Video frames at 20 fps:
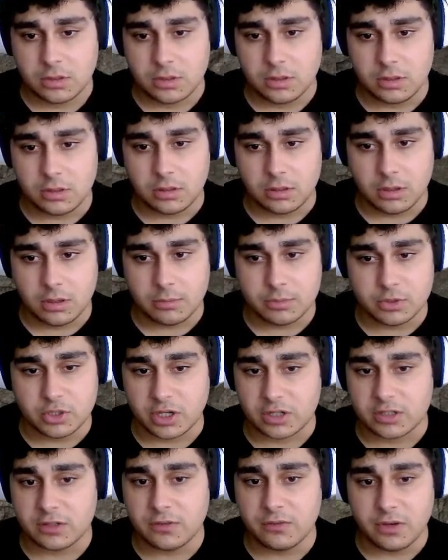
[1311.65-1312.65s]

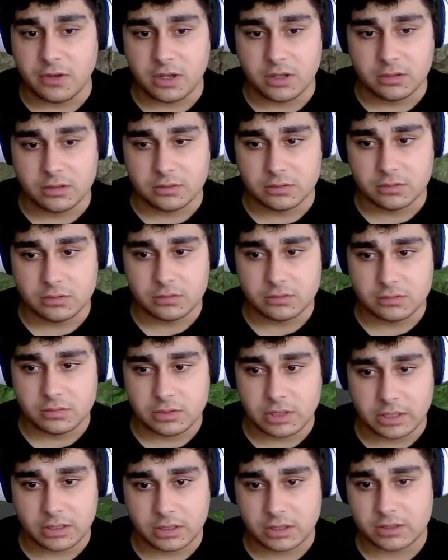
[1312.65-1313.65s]
objectify,
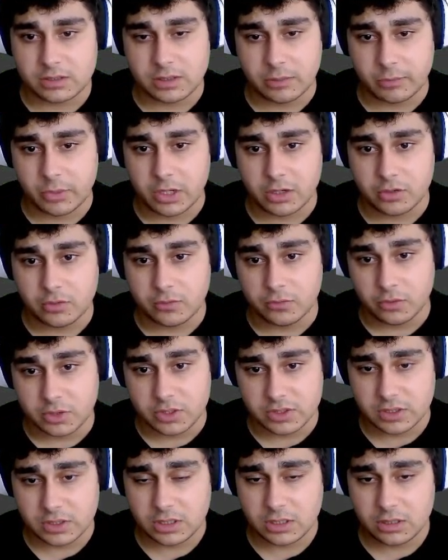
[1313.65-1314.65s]
like some kind of
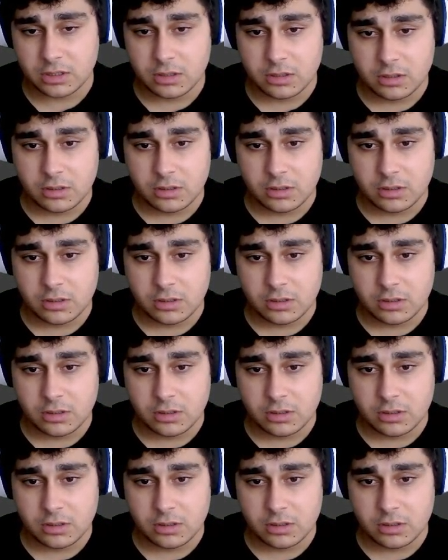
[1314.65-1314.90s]
reasoning.